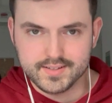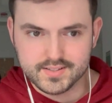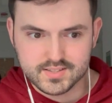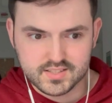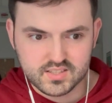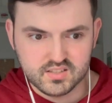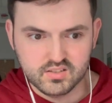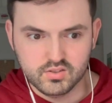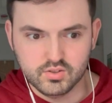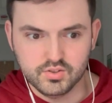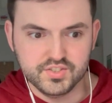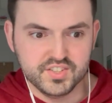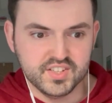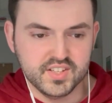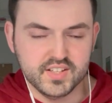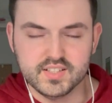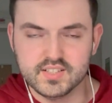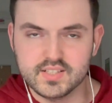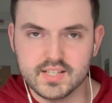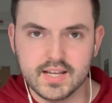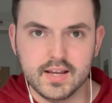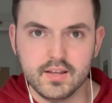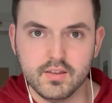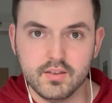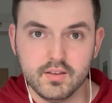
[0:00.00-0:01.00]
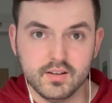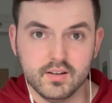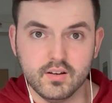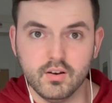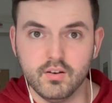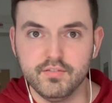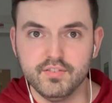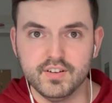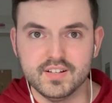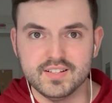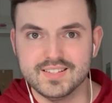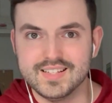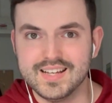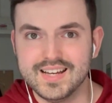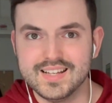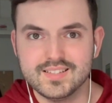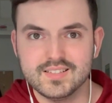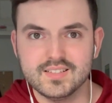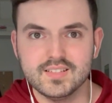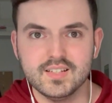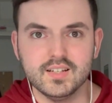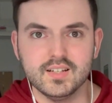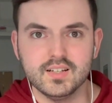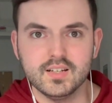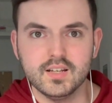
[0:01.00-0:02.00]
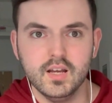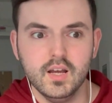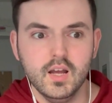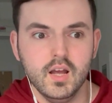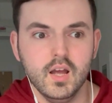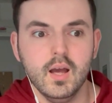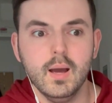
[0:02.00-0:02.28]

still to this day think are fantastic,